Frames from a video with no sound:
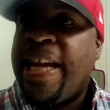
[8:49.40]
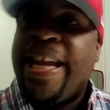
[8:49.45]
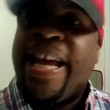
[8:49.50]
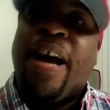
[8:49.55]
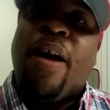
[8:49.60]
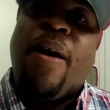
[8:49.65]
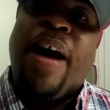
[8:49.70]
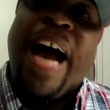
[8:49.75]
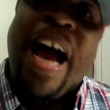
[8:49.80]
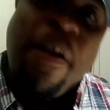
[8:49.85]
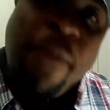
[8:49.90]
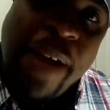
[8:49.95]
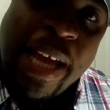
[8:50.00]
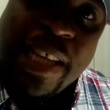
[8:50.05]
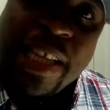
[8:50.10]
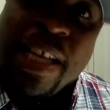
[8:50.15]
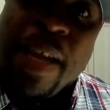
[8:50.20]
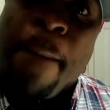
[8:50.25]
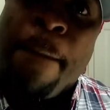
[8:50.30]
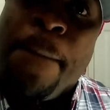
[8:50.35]
Now, I'd
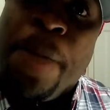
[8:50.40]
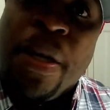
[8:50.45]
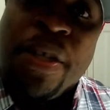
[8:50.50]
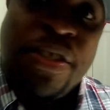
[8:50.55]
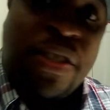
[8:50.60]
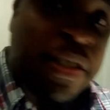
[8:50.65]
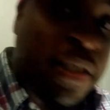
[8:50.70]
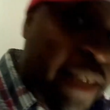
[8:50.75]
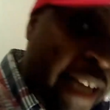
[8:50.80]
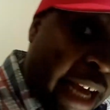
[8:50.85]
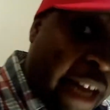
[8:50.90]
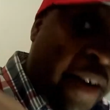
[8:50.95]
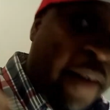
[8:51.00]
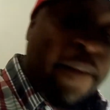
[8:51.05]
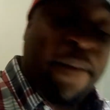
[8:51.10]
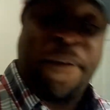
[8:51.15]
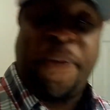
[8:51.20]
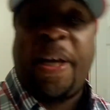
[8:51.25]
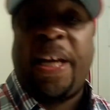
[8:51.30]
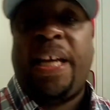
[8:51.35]
rather get punched dead
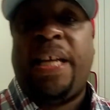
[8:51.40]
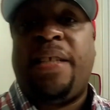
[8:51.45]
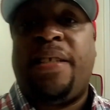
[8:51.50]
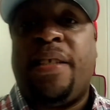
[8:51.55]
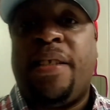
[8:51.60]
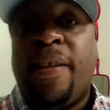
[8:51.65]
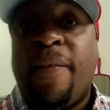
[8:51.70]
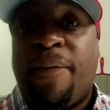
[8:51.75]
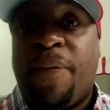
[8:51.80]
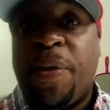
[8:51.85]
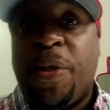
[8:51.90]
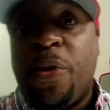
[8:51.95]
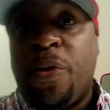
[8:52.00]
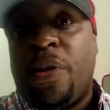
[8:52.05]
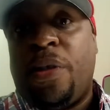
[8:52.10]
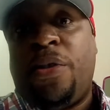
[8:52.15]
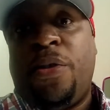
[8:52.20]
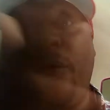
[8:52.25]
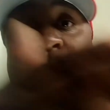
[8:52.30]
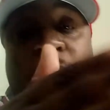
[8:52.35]
in the face than for
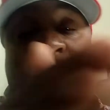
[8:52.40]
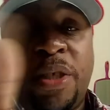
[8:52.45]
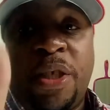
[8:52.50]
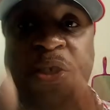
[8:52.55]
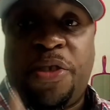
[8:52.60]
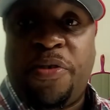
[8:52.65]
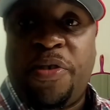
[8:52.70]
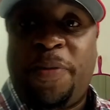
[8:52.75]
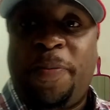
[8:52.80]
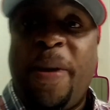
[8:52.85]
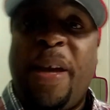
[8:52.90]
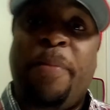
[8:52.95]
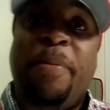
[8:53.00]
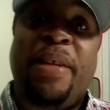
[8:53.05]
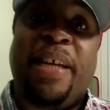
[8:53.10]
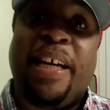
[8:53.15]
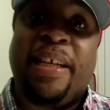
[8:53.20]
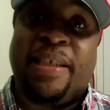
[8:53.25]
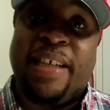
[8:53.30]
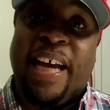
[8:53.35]
you to
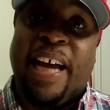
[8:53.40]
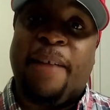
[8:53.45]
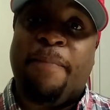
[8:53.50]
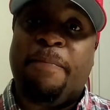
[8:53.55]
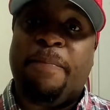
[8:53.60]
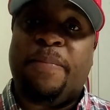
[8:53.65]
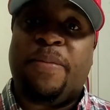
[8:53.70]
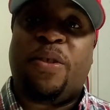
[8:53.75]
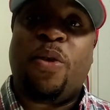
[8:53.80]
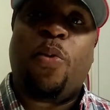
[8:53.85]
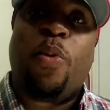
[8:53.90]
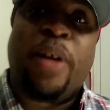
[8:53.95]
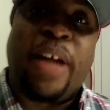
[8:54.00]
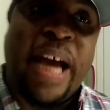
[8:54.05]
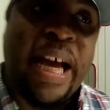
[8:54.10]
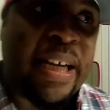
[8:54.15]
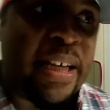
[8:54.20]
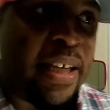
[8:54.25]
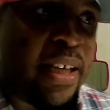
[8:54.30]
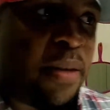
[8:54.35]
disrespect me like that. So
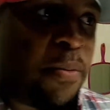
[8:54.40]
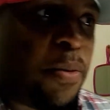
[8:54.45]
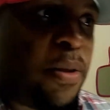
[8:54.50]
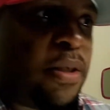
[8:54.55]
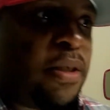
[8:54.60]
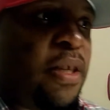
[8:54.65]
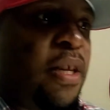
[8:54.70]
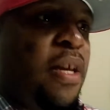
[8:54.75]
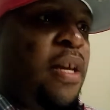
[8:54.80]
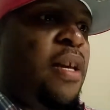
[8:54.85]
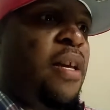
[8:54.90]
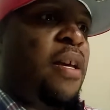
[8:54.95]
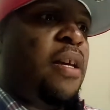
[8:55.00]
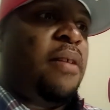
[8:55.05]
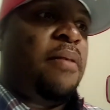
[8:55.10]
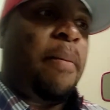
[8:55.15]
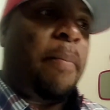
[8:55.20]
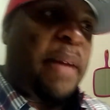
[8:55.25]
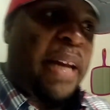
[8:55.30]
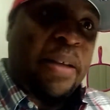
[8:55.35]
what I did was,
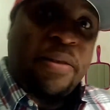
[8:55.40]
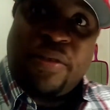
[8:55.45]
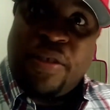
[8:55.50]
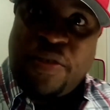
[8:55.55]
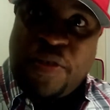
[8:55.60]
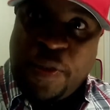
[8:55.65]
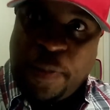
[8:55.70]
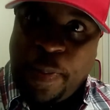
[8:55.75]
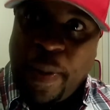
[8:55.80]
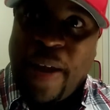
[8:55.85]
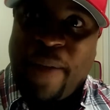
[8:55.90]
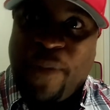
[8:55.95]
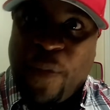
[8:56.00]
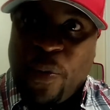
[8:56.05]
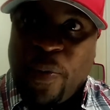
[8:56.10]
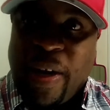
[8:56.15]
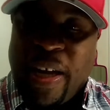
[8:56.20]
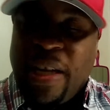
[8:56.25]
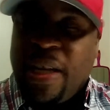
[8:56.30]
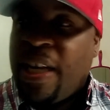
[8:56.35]
I mean, that was
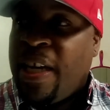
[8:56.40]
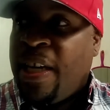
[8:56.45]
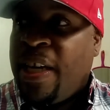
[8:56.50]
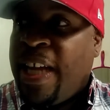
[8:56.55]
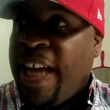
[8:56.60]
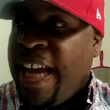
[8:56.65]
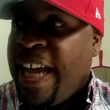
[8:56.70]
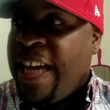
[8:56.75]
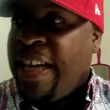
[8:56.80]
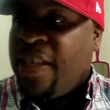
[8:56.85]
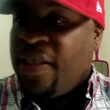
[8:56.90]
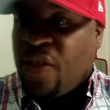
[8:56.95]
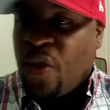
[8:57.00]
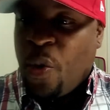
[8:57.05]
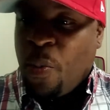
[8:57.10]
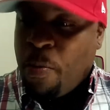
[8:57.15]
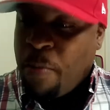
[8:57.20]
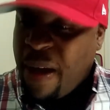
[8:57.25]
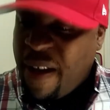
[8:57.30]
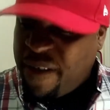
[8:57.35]
disrespectful, right? And
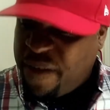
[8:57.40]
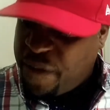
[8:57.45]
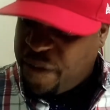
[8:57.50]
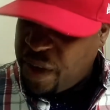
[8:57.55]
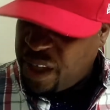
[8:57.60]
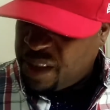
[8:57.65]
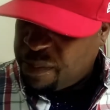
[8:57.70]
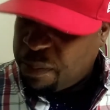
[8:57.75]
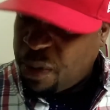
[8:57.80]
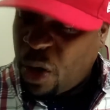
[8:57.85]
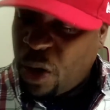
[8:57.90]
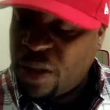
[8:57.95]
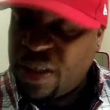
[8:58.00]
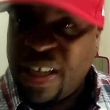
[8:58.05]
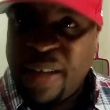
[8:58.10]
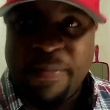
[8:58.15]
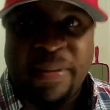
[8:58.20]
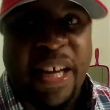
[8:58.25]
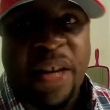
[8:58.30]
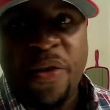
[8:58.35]
so my fist
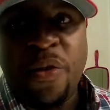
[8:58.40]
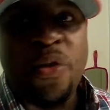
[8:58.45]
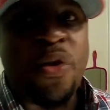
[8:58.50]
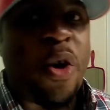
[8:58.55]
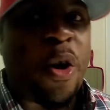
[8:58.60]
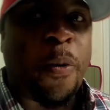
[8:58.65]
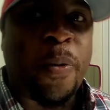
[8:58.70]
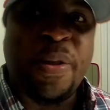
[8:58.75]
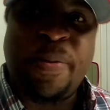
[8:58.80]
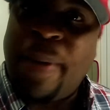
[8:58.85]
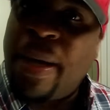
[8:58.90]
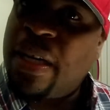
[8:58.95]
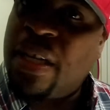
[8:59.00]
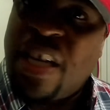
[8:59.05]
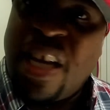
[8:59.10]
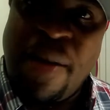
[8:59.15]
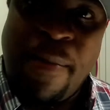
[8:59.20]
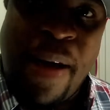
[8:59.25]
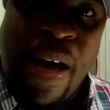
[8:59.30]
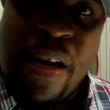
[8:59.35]
balled up, and New York was about
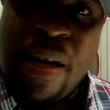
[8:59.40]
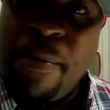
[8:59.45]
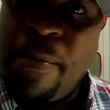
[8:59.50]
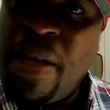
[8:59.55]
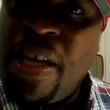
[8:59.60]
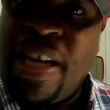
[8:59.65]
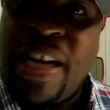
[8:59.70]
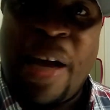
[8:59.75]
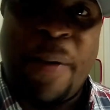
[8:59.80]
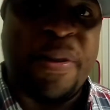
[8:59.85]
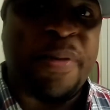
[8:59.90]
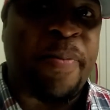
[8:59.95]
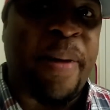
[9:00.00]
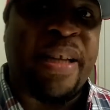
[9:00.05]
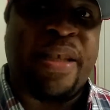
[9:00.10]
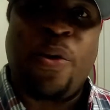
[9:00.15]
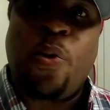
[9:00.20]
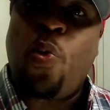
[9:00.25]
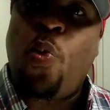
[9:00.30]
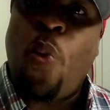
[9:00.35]
to come out at me, and I was
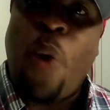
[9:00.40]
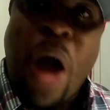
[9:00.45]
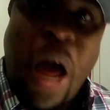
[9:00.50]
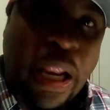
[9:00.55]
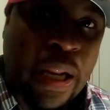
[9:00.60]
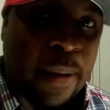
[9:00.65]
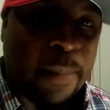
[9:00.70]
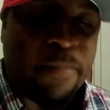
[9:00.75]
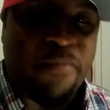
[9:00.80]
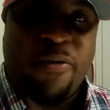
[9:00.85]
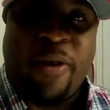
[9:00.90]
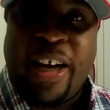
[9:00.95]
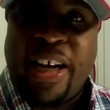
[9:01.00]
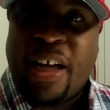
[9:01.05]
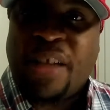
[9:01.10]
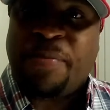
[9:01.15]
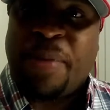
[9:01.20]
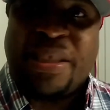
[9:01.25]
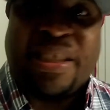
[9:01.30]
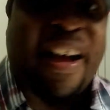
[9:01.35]
about to wallop,
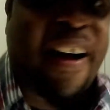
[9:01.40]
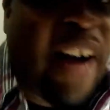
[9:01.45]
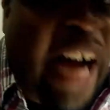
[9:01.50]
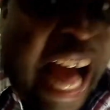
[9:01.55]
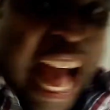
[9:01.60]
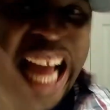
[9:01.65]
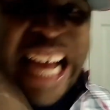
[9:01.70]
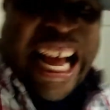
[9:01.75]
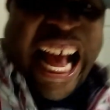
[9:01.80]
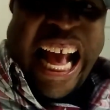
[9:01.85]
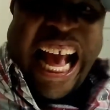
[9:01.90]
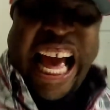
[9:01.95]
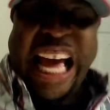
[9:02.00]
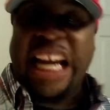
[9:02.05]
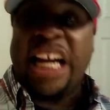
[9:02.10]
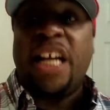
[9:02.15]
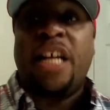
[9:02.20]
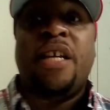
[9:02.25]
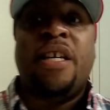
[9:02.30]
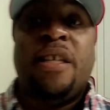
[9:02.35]
right? I was about to
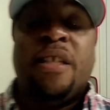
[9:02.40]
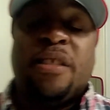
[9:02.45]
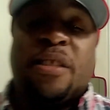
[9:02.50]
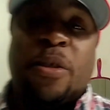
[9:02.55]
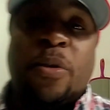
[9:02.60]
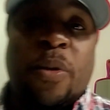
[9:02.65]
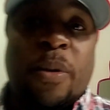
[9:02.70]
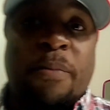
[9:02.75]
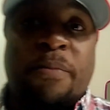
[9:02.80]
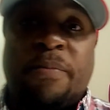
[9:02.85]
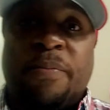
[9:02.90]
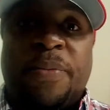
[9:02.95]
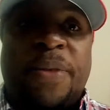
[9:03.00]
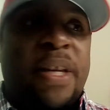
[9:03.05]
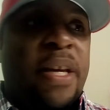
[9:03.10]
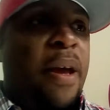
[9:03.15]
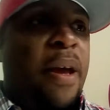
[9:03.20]
to him.